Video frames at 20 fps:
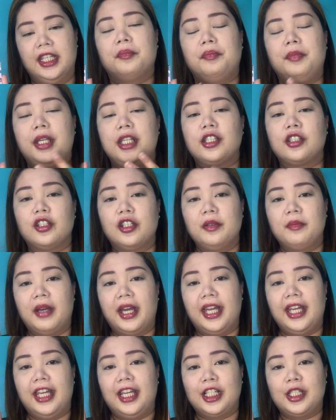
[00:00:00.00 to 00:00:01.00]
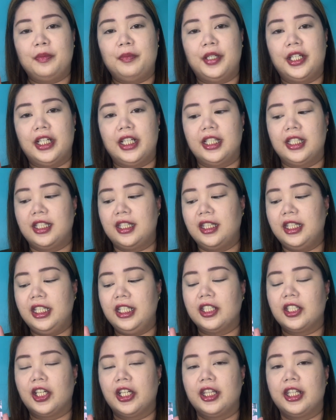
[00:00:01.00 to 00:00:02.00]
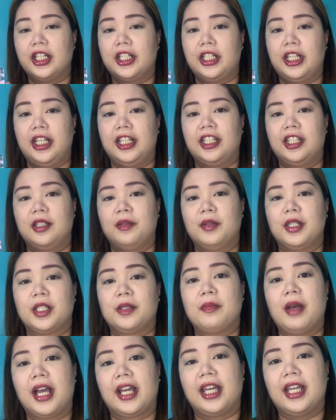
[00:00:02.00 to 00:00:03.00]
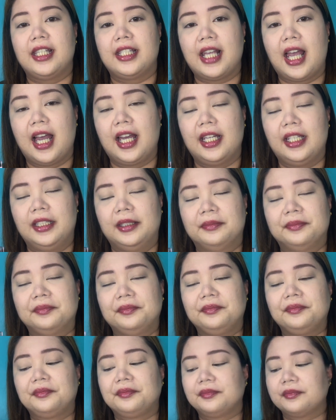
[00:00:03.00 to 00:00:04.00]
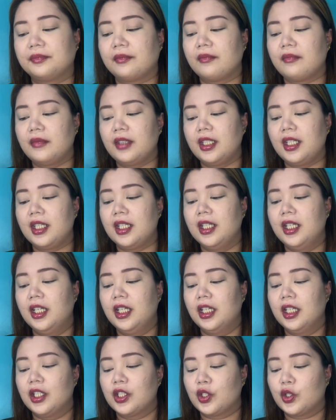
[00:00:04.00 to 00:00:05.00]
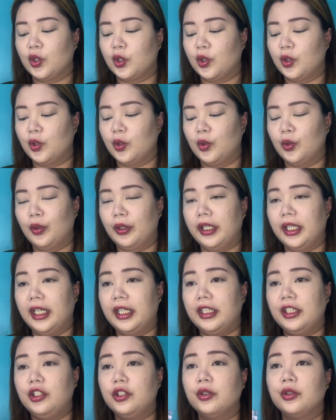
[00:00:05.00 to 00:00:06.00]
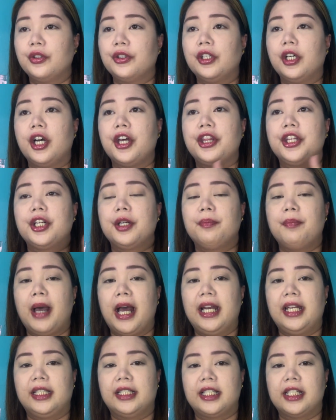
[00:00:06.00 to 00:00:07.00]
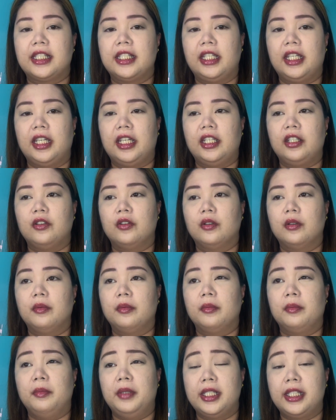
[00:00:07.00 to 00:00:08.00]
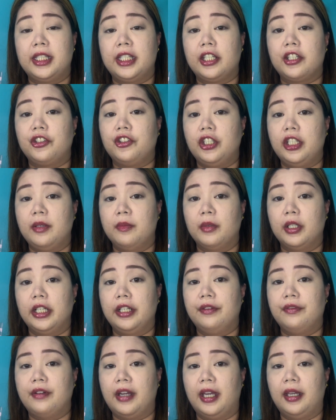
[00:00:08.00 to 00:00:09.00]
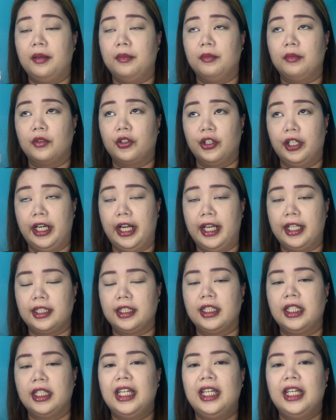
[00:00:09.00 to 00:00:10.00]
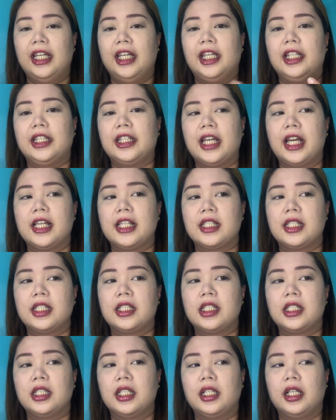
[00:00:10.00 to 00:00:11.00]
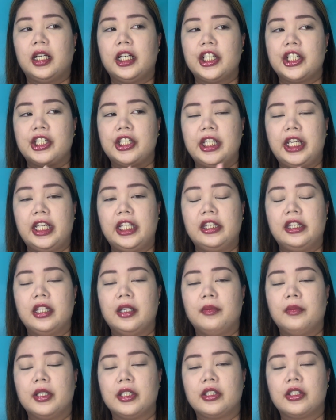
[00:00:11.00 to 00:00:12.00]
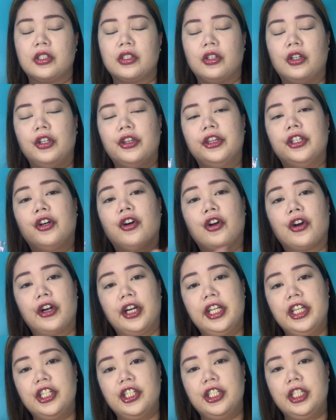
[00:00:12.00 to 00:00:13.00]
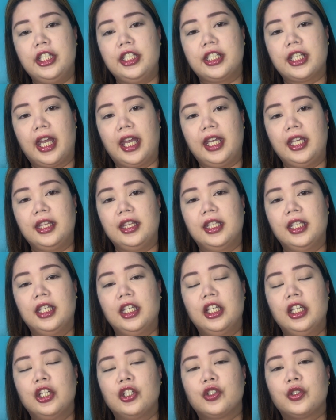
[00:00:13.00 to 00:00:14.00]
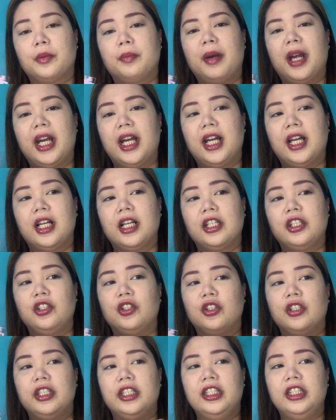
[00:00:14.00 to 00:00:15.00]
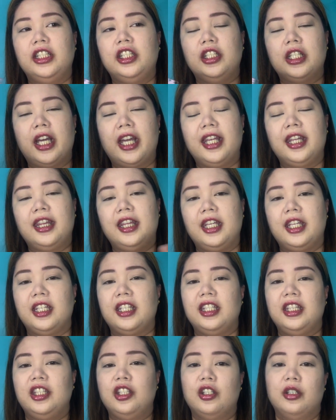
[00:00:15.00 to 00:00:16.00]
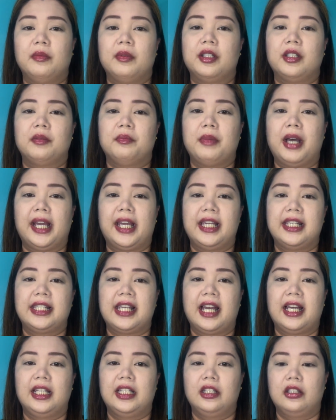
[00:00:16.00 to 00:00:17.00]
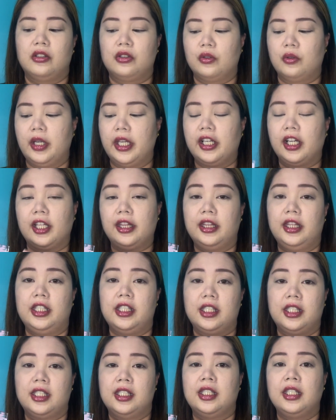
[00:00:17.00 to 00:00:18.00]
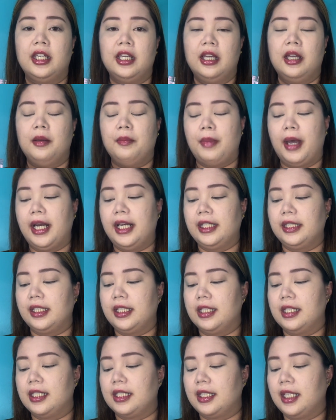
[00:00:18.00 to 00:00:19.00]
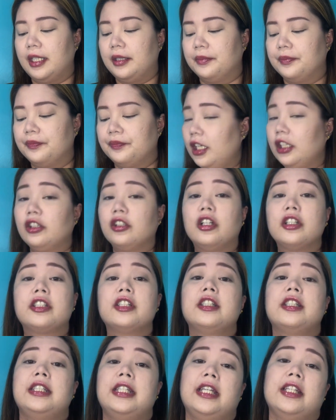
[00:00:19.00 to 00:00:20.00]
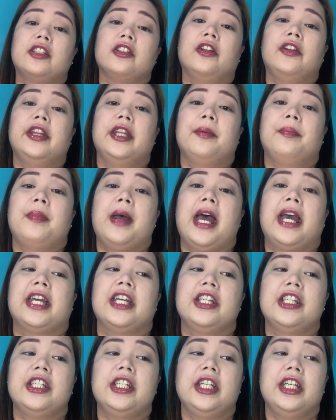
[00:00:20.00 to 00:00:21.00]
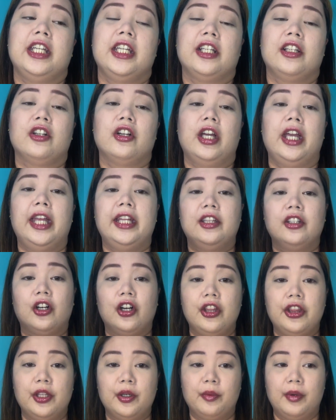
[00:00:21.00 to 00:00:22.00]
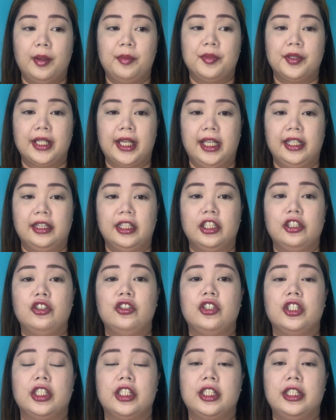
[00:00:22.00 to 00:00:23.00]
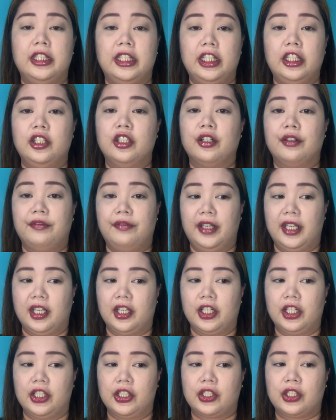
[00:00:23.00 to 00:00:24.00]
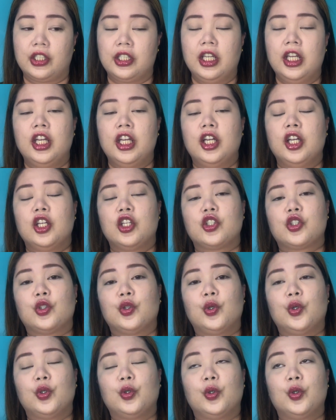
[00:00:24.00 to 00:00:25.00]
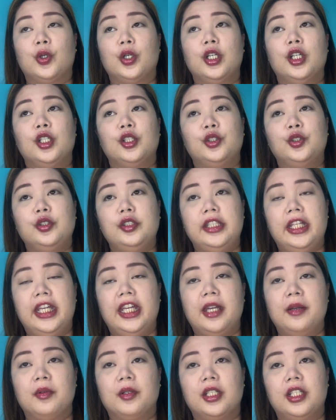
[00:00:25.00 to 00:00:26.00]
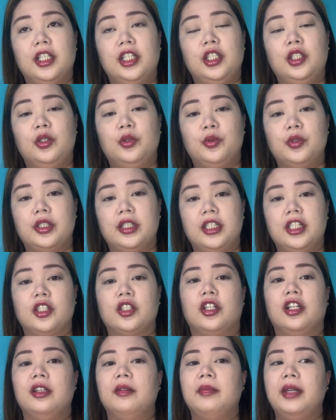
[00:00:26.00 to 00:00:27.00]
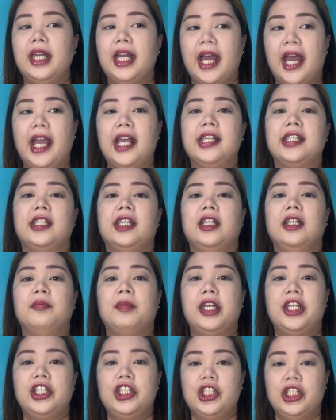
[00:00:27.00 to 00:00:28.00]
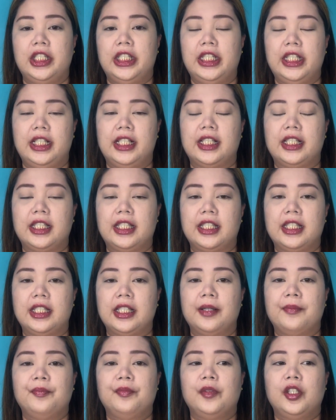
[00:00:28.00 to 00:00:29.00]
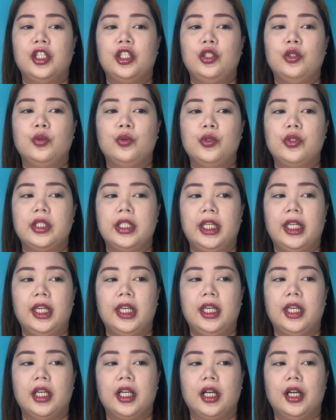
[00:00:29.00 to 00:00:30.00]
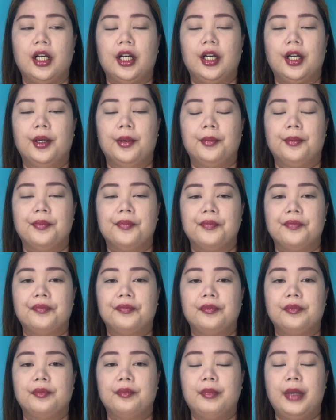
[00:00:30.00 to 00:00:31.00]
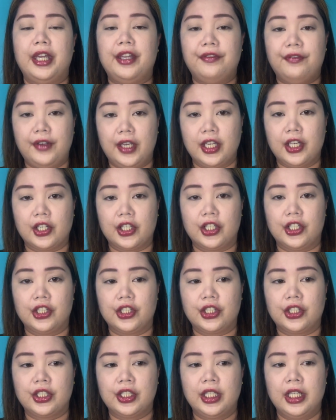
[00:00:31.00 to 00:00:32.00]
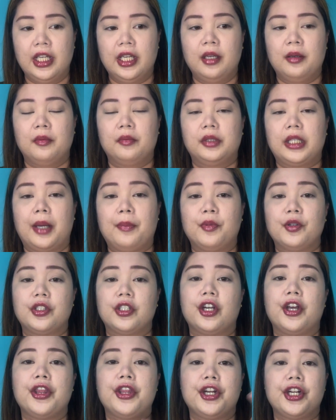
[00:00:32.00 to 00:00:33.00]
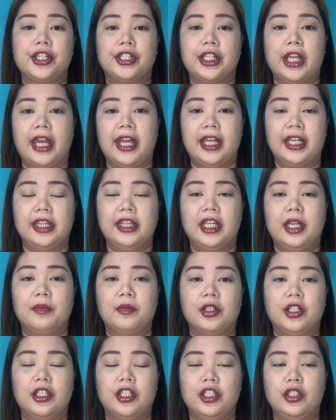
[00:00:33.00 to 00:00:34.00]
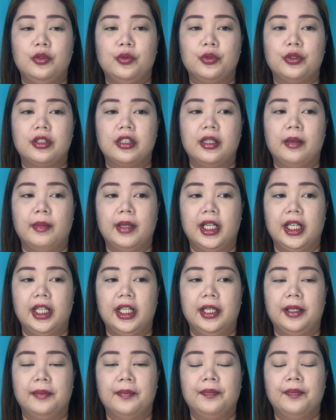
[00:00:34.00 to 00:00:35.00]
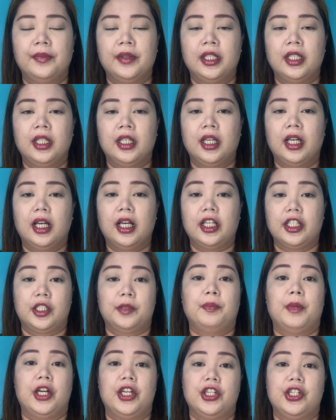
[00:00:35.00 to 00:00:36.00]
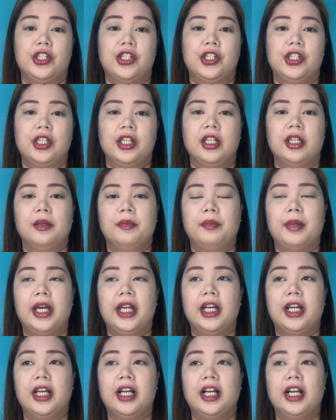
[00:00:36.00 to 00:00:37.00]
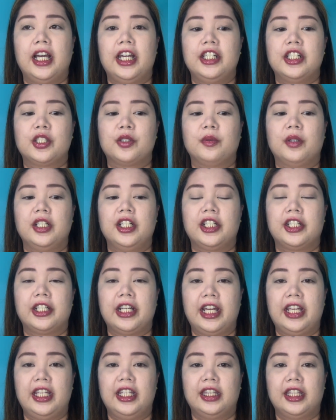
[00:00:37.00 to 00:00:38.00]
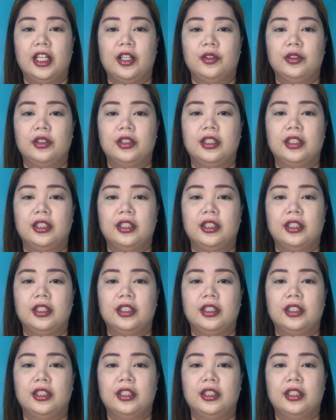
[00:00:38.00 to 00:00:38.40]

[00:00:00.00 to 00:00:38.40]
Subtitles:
Based on my experience, these are the shades na mas bagay sa akin. So the other palette kasi, yung Mystic Dreamer if I'm correct, it has a shade na mas on the orangey side. So parang yun, hindi yun bagay sa akin. So I got this palette instead. It also says on the packaging and on the website that you just need your fingers. So today I'm gonna use this on my eyes and my cheeks using my fingers. Tapos other side, I'm gonna use naman a sponge. Parang I just wanna try it out.